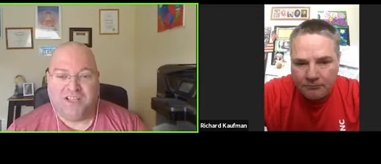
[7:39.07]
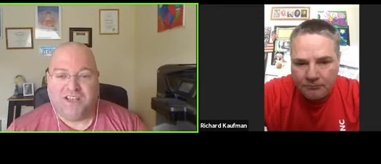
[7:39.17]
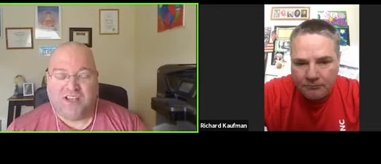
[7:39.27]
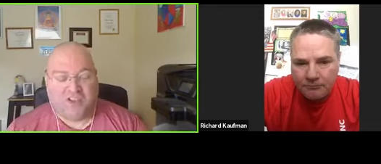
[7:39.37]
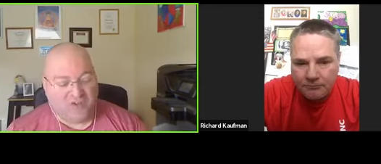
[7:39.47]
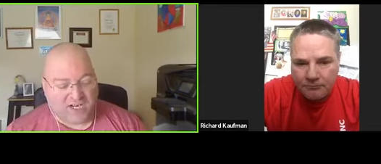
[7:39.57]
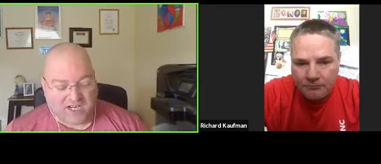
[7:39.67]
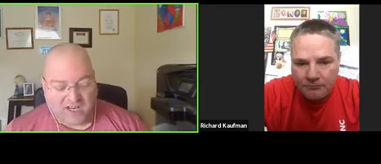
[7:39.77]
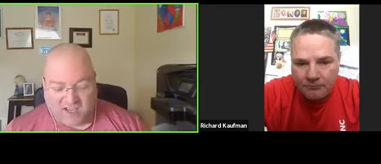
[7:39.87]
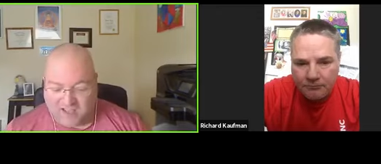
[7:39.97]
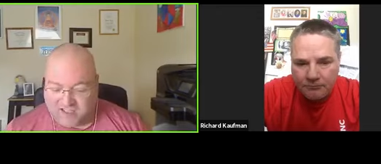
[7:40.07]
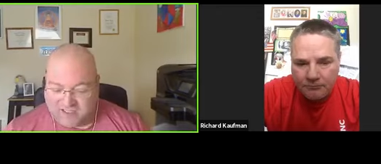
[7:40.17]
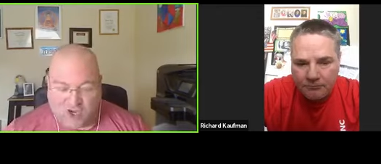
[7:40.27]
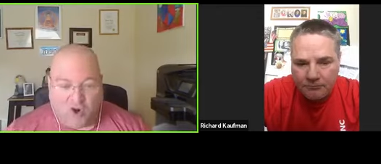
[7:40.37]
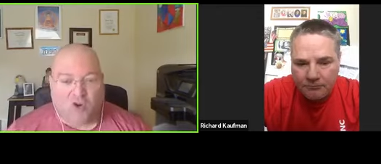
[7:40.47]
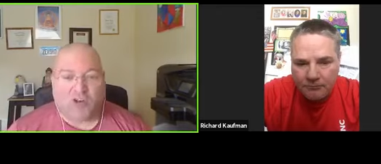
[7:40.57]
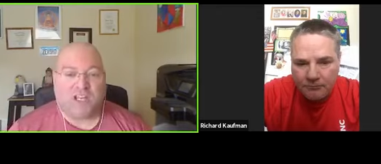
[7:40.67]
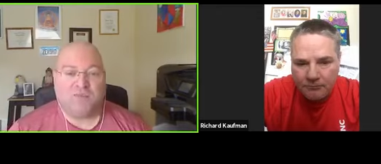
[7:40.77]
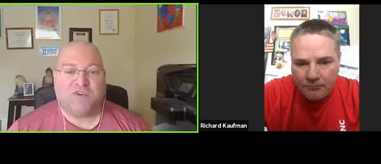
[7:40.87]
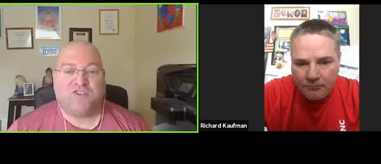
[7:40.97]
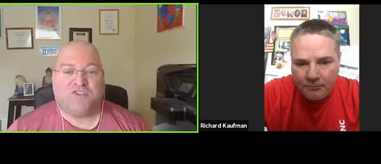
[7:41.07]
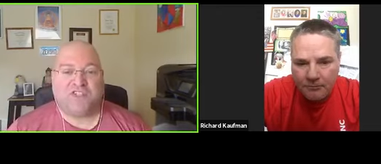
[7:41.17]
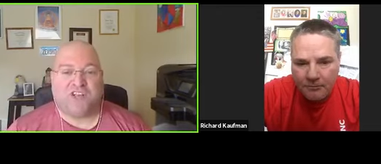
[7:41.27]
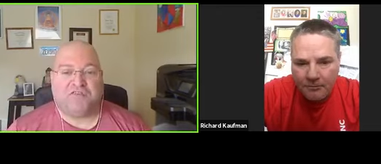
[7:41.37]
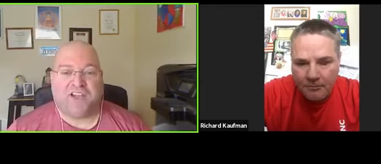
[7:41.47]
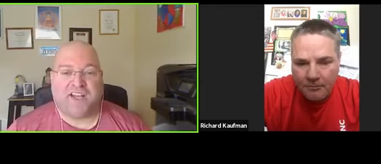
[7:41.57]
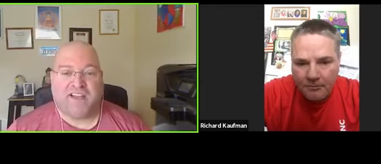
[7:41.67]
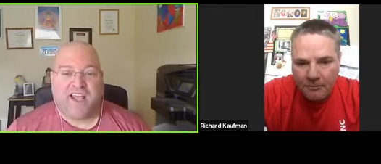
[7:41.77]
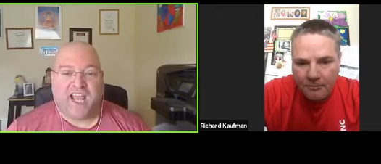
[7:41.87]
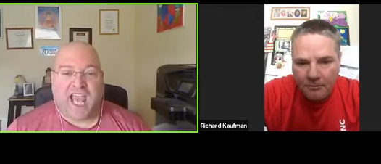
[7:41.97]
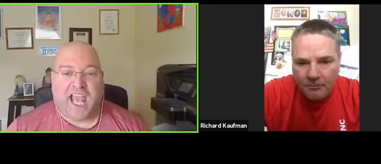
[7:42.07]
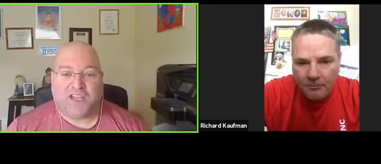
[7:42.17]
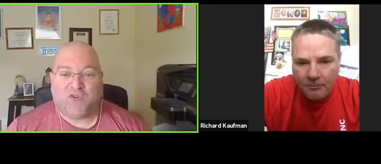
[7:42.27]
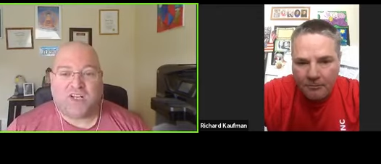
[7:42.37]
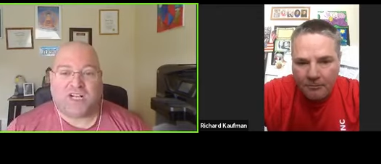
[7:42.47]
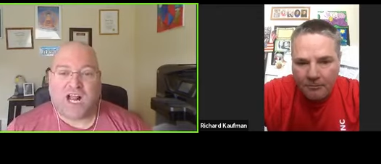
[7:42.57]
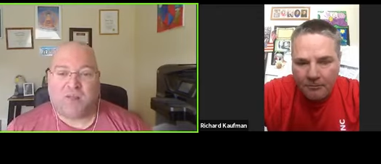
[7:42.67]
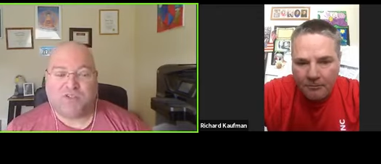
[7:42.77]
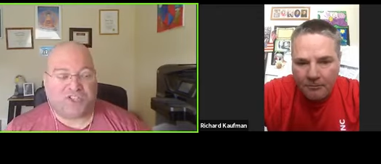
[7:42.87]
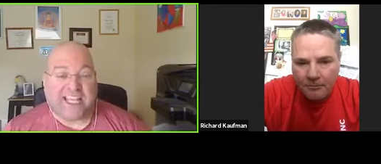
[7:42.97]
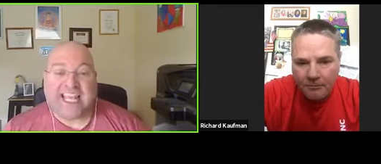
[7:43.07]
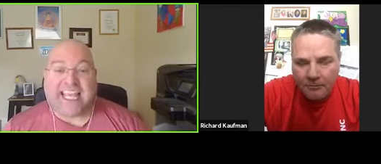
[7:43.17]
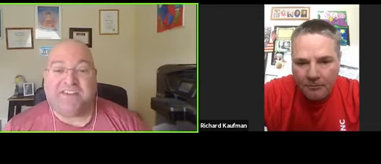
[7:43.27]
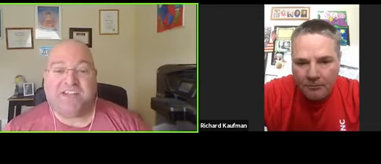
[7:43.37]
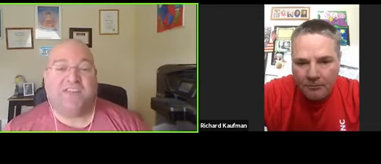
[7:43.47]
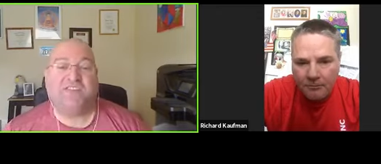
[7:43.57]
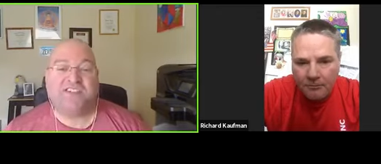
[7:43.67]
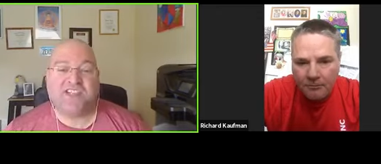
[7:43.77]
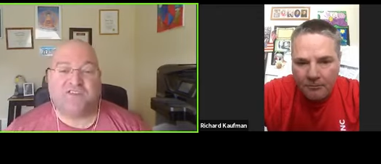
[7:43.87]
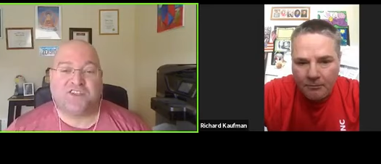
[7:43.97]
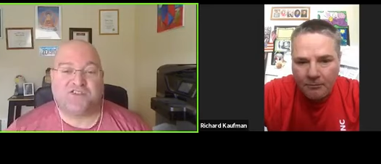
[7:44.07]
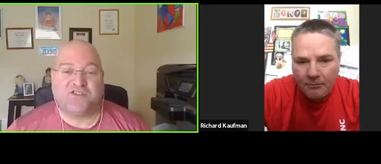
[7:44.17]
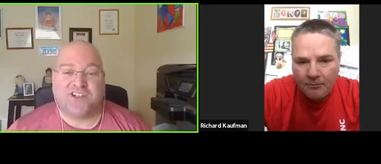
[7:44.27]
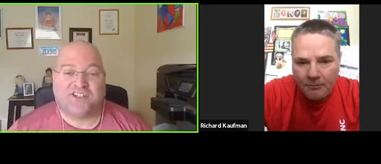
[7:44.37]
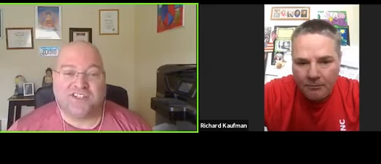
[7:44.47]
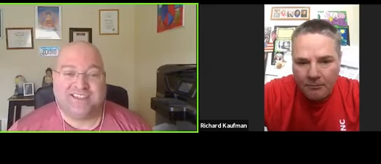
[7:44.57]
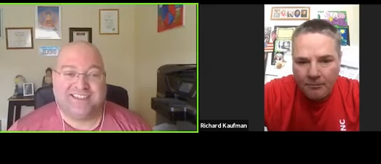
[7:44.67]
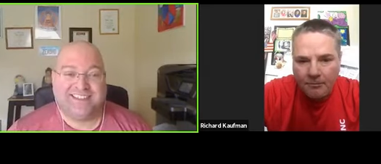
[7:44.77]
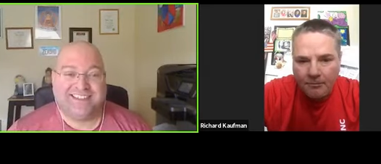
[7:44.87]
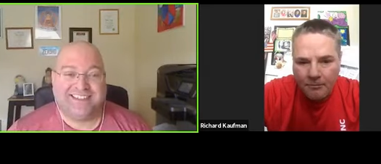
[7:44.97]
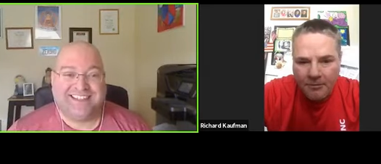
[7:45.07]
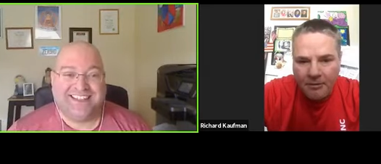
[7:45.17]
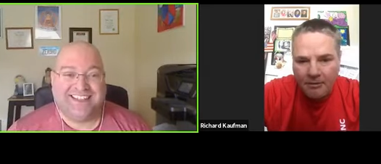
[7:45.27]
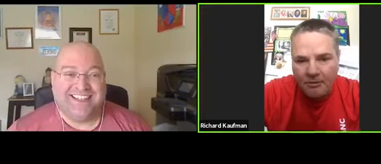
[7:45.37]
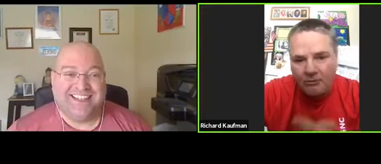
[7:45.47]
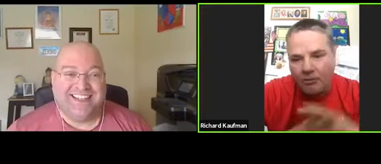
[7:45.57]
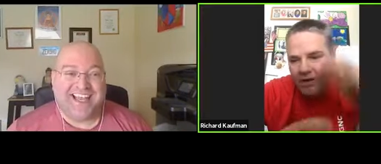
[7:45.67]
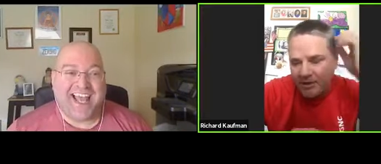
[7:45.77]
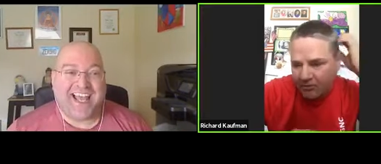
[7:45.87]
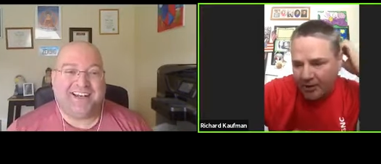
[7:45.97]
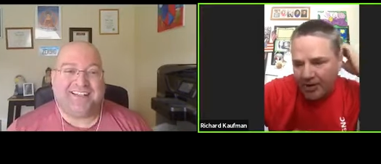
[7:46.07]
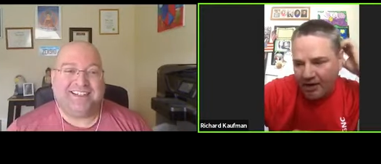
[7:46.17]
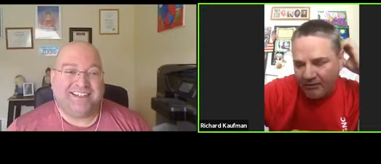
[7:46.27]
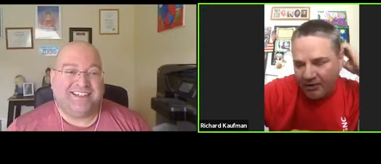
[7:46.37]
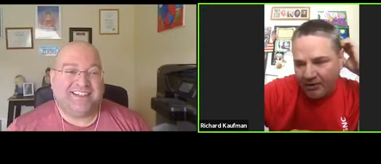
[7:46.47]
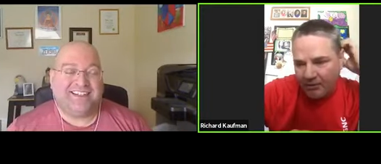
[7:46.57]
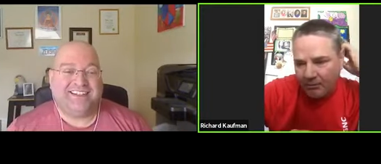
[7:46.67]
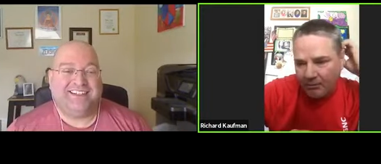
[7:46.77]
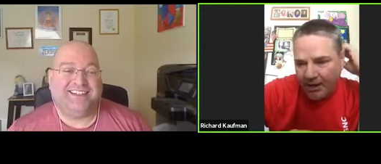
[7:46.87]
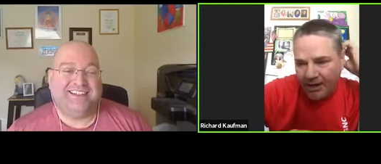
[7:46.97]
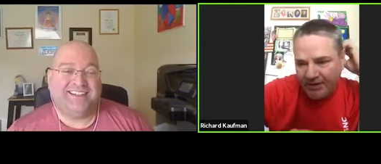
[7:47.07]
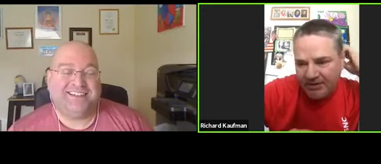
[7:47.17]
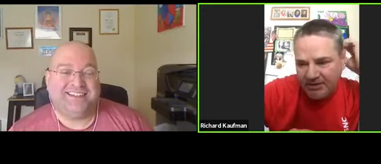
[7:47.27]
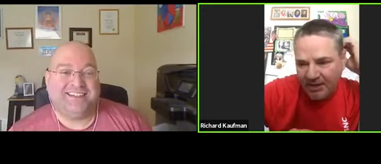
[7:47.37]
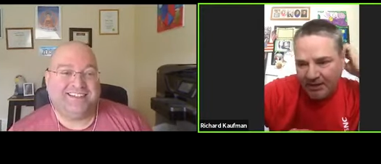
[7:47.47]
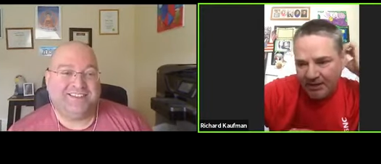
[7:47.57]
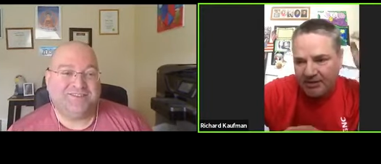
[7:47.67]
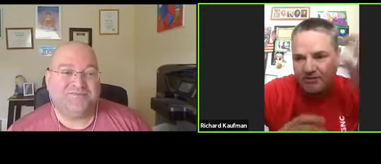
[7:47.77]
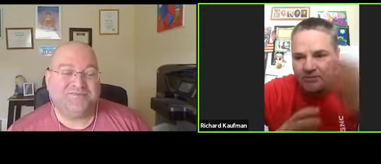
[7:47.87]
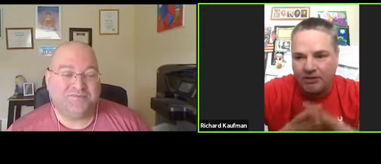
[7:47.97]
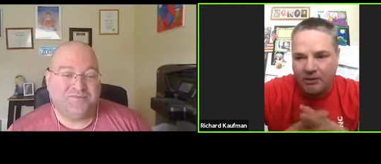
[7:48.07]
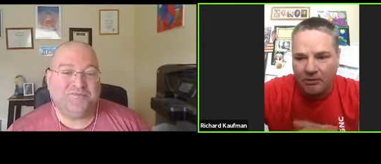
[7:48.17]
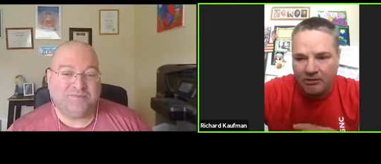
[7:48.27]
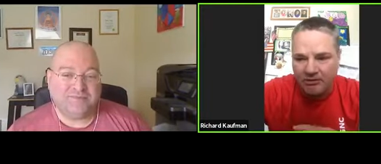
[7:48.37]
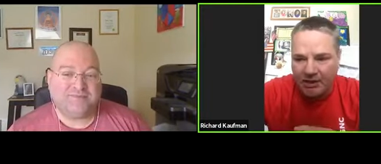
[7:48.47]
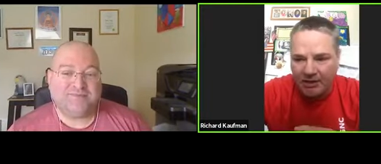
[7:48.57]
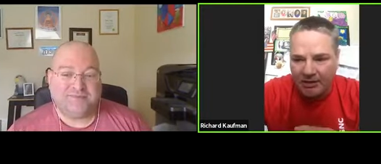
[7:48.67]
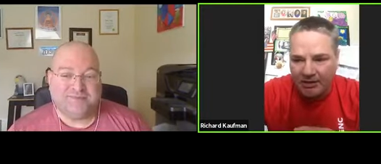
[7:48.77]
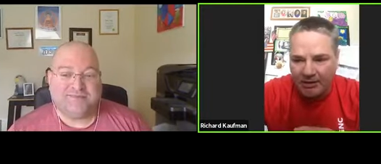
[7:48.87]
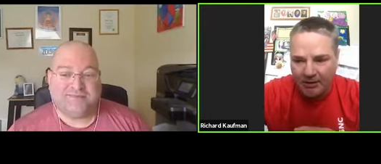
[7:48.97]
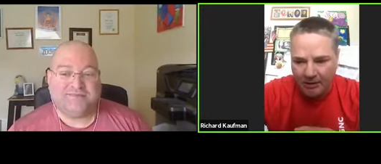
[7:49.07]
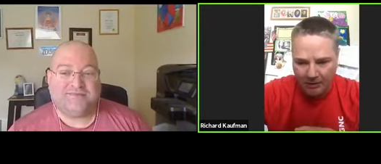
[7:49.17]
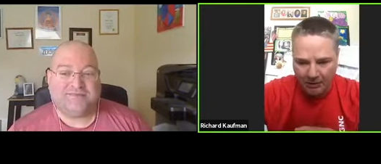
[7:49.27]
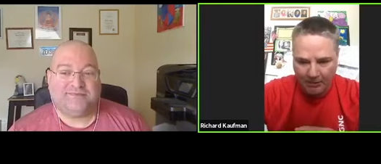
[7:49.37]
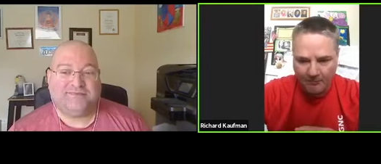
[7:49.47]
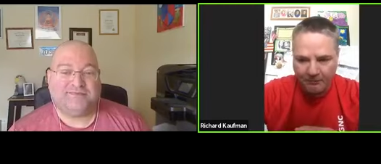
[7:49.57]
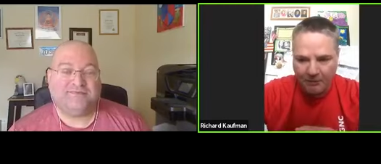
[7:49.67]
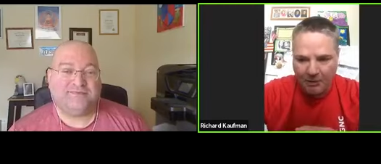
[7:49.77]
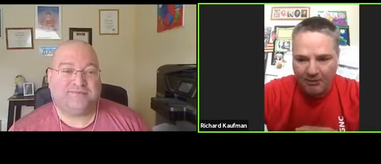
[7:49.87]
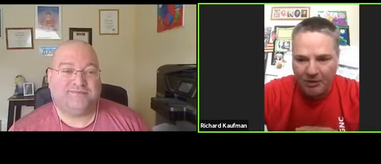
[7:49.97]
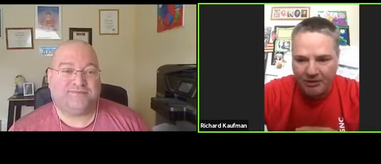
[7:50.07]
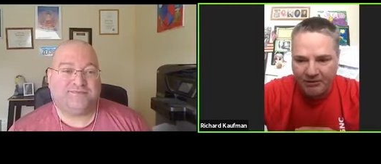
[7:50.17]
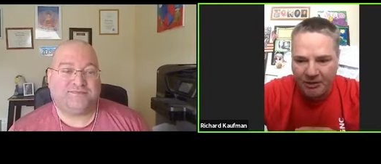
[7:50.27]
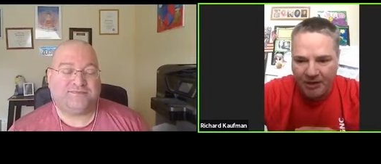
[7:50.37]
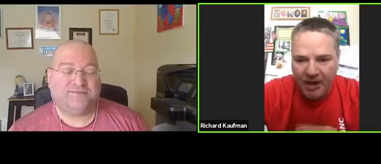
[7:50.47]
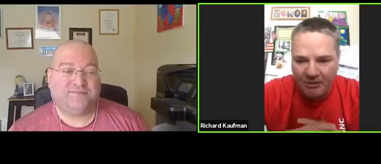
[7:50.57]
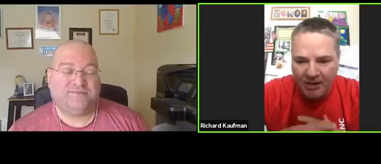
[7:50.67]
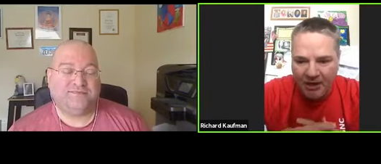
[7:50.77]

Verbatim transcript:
Speaker 1: you can totally immerse yourself in it, and you can accomplish it, even if it's self-destruction.
Speaker 2: Yeah, it's whatever your mindset is. You know, mm-hmm. It's kind of like a person, like I'm a kind